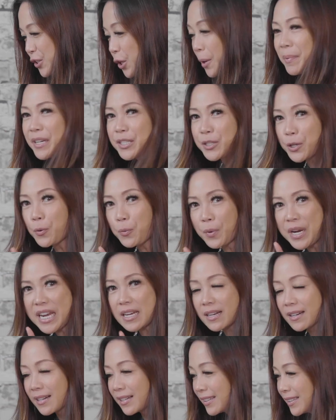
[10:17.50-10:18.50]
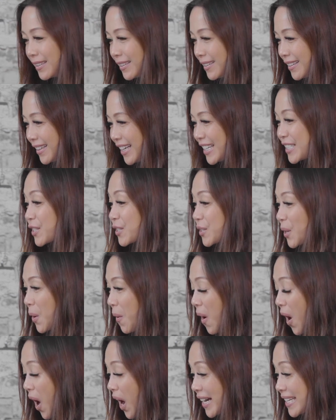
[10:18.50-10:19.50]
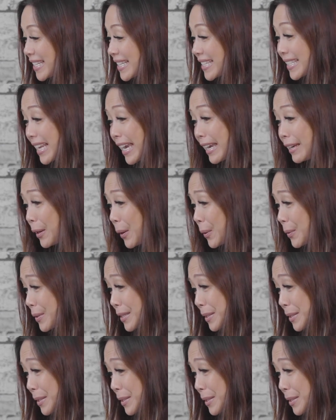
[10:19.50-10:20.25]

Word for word: Don't be too weak. It's so hard to say no